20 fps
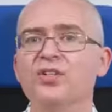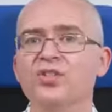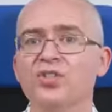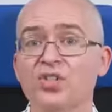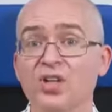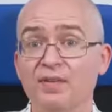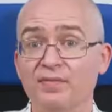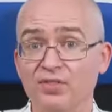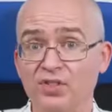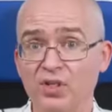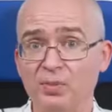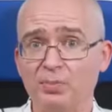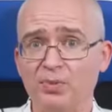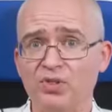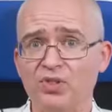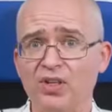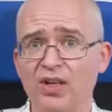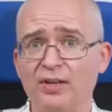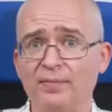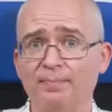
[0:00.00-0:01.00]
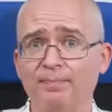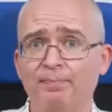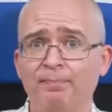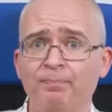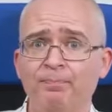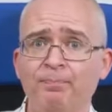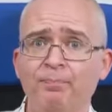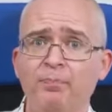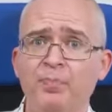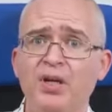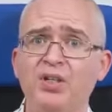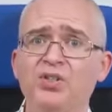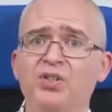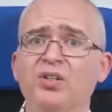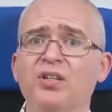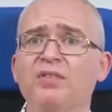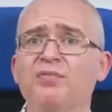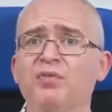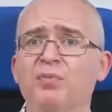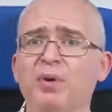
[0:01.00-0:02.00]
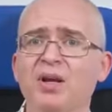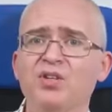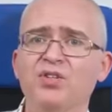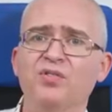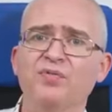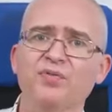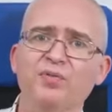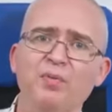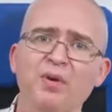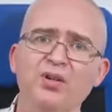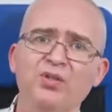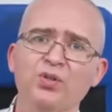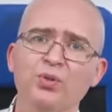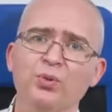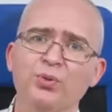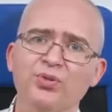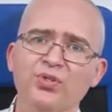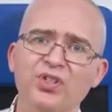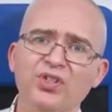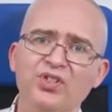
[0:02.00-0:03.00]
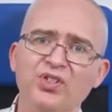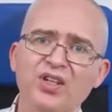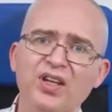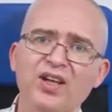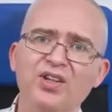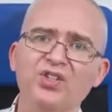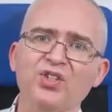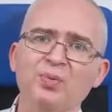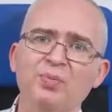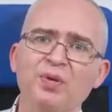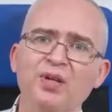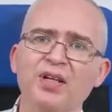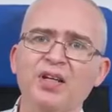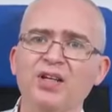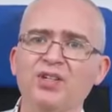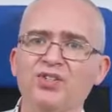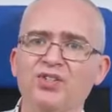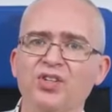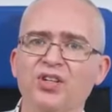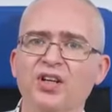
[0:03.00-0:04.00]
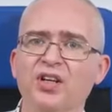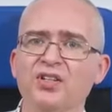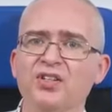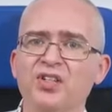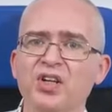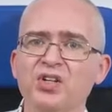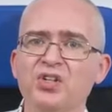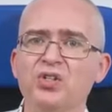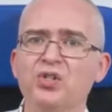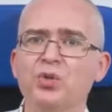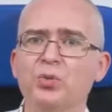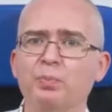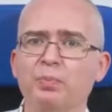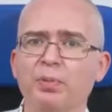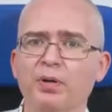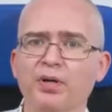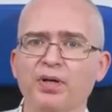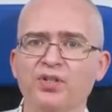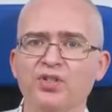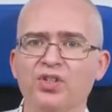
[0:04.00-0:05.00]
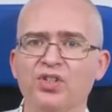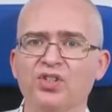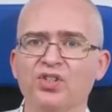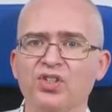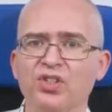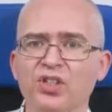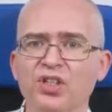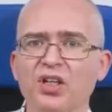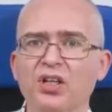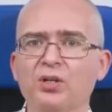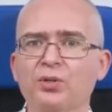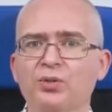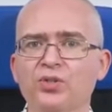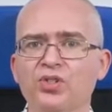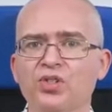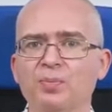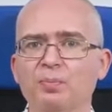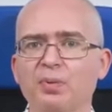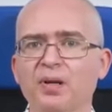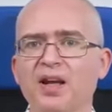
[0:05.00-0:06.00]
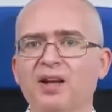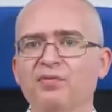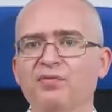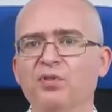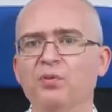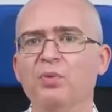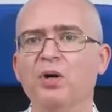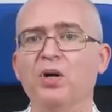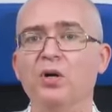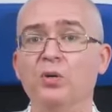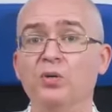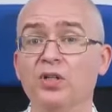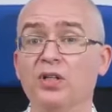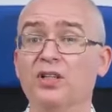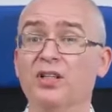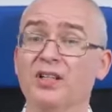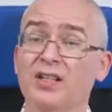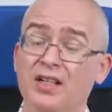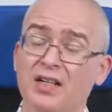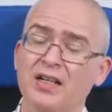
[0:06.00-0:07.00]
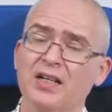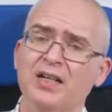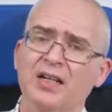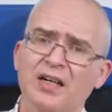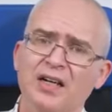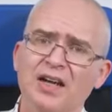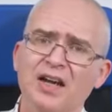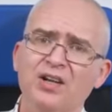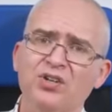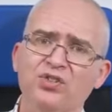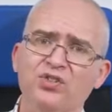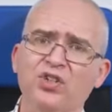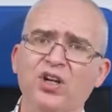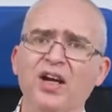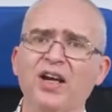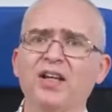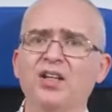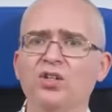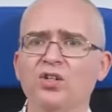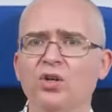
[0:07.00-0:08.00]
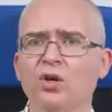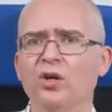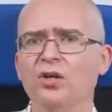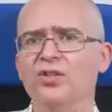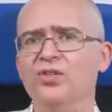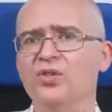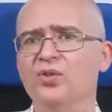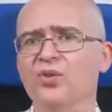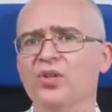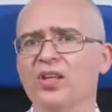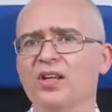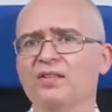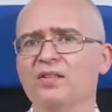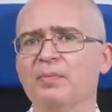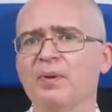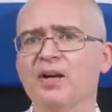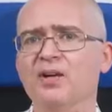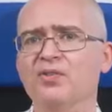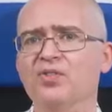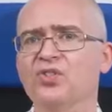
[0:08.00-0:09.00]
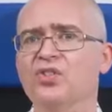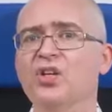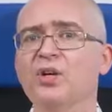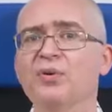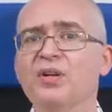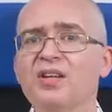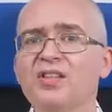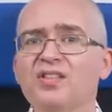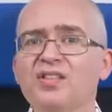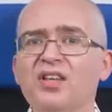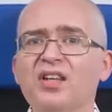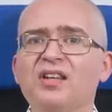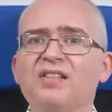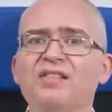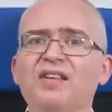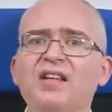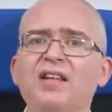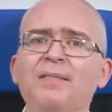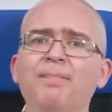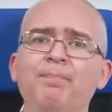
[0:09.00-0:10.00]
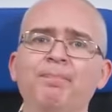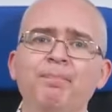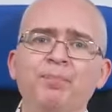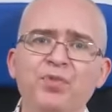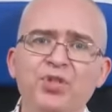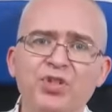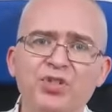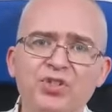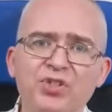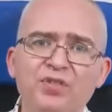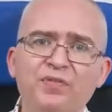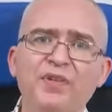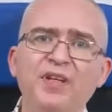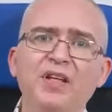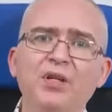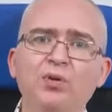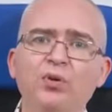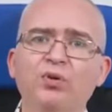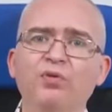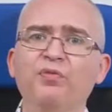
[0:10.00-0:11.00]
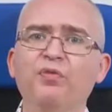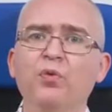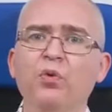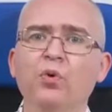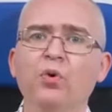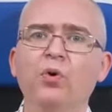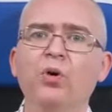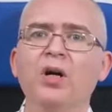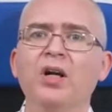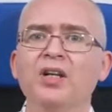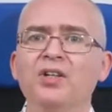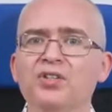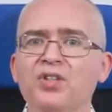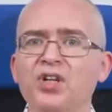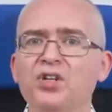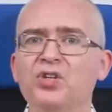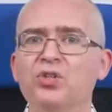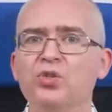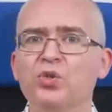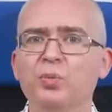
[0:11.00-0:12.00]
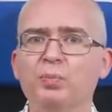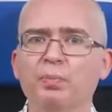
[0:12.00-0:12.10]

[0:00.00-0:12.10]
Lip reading: 70%. Based on information from our sources, the estimate is that a digital purchase yields the platform holder an extra $8 or thereabouts. So in theory, just 3 or 4 digital